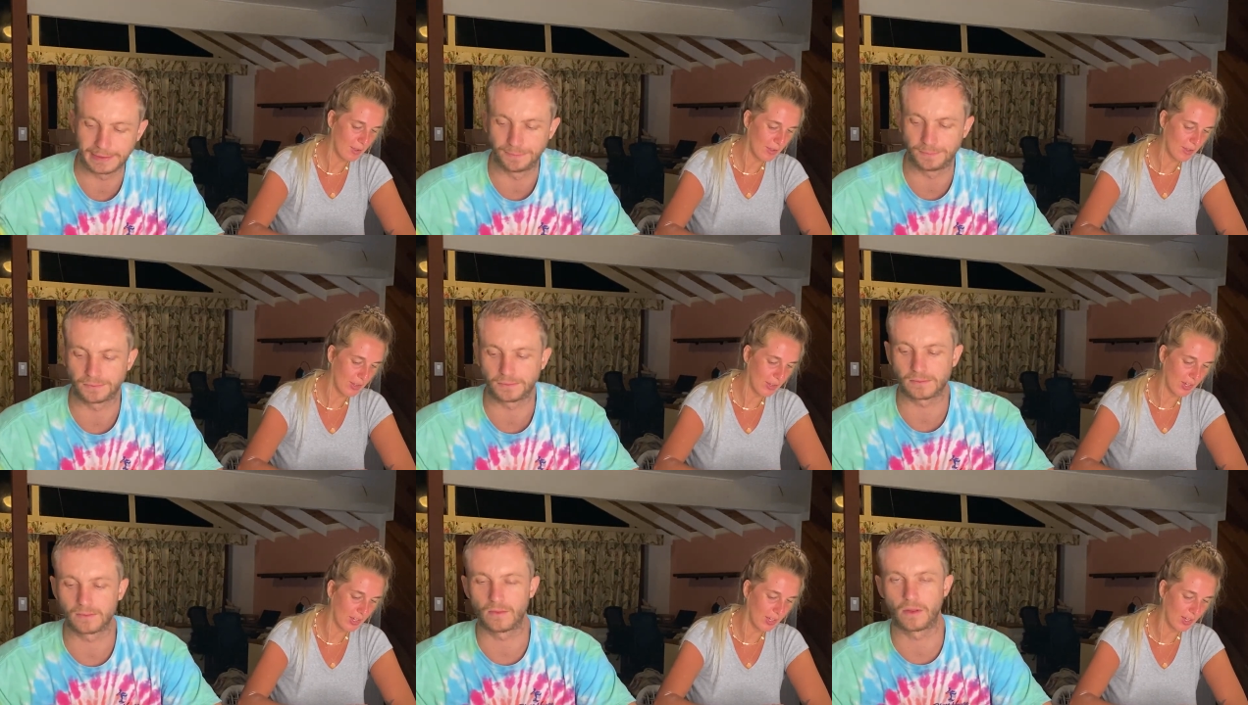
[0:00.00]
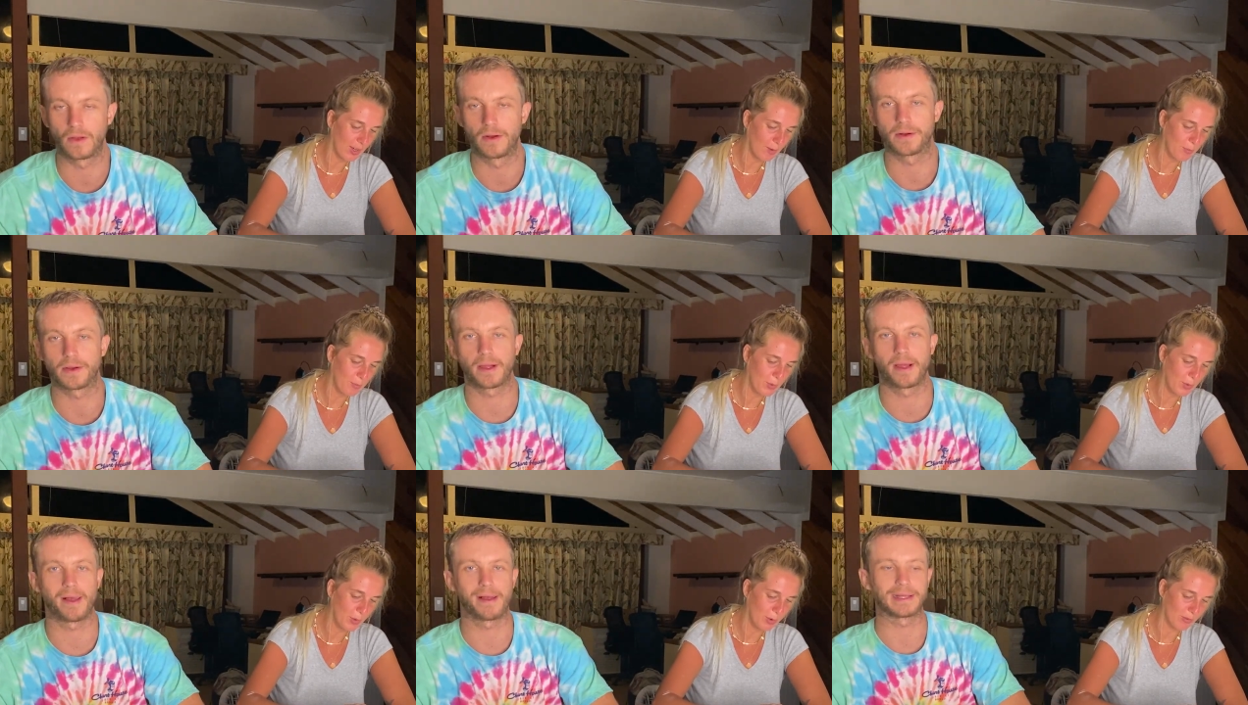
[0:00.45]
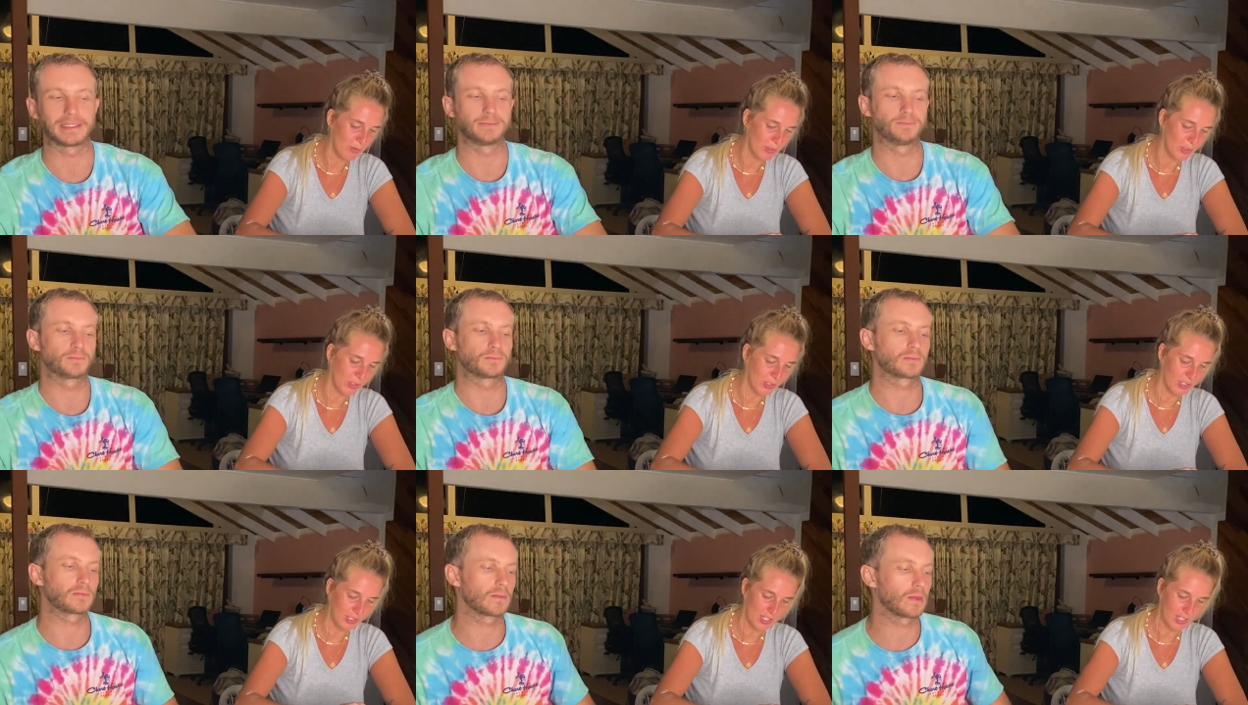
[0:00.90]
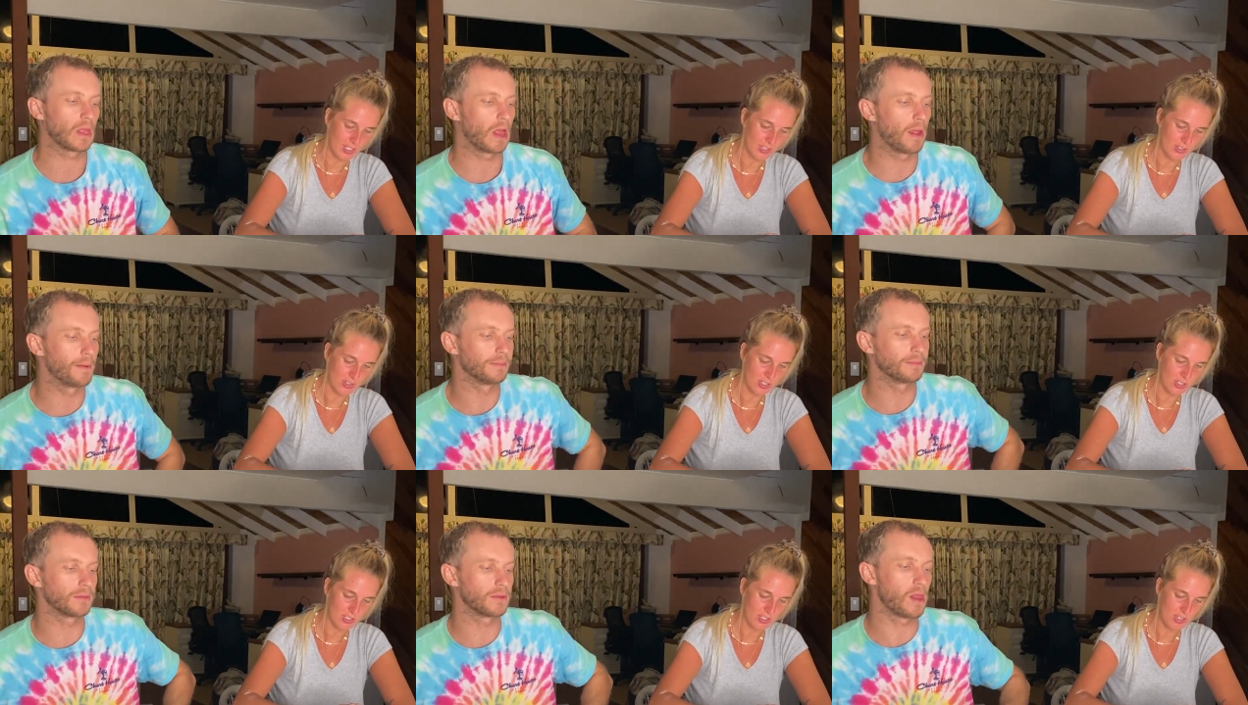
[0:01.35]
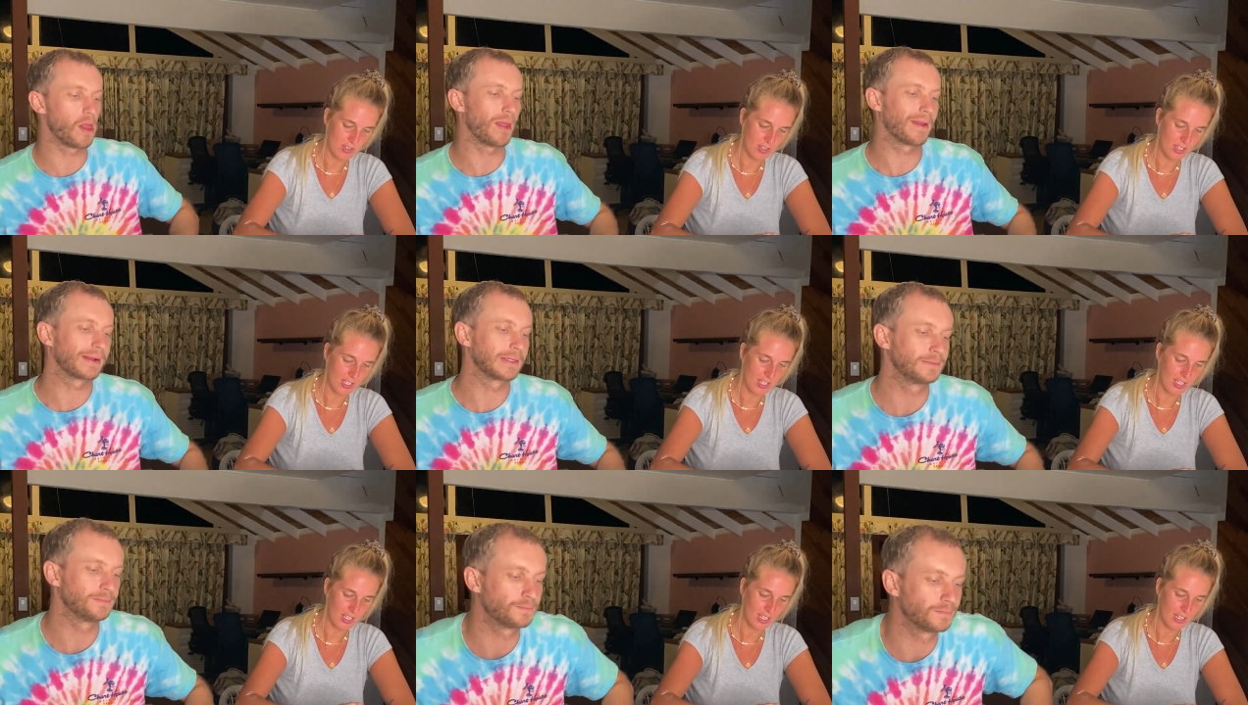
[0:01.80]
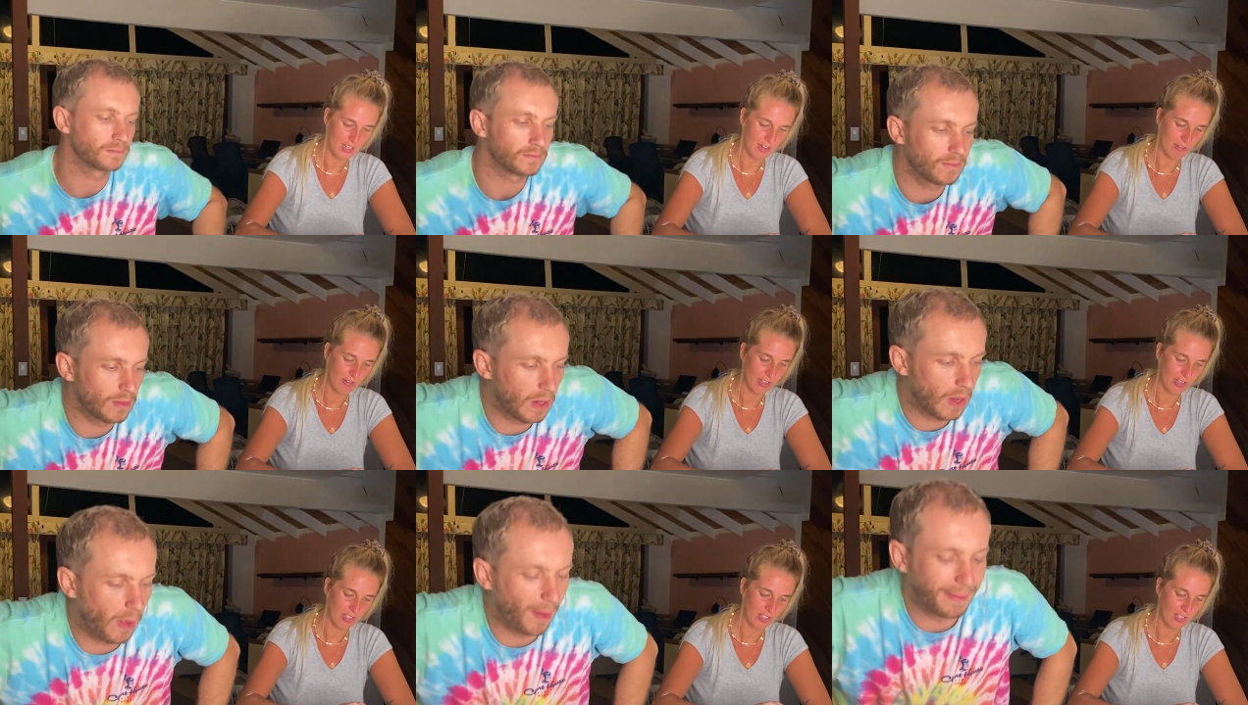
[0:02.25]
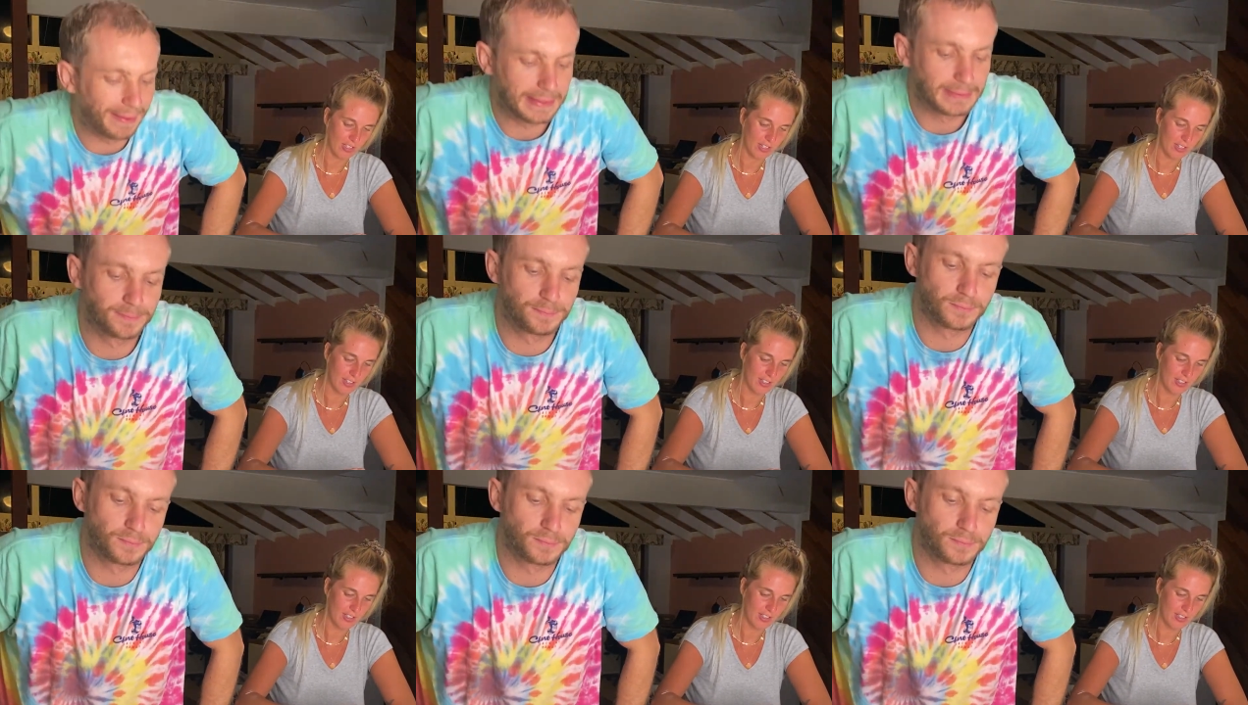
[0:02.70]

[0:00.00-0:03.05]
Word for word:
Speaker 1: uh, beautiful cookies, just so you can get a really good.